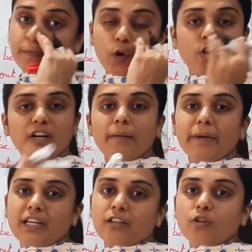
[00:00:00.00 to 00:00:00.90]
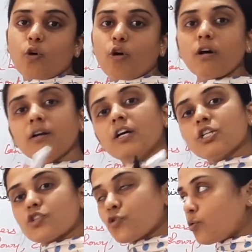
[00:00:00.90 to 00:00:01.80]
ornamental or
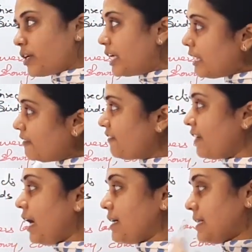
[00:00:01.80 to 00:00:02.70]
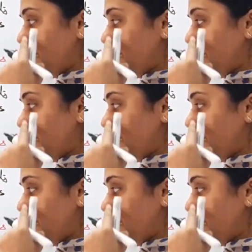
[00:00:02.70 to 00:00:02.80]
showy flowers,